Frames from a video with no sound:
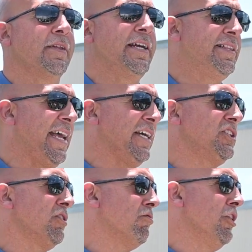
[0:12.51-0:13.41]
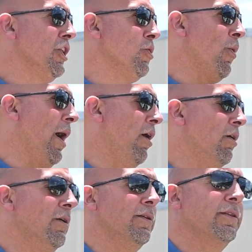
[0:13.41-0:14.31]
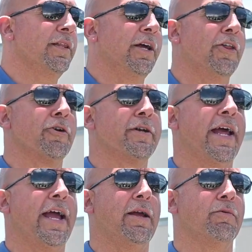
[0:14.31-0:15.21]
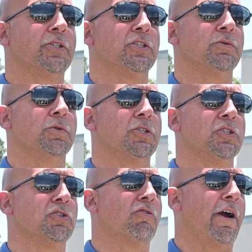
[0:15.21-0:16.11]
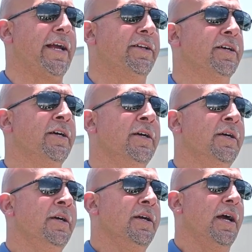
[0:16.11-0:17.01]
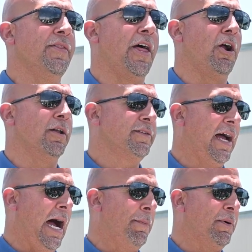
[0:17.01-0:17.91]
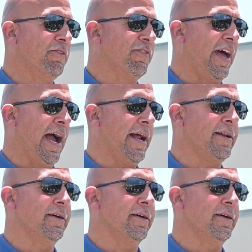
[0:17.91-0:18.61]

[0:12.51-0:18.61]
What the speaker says: He tested really well the other day, which is great. And then on top of that,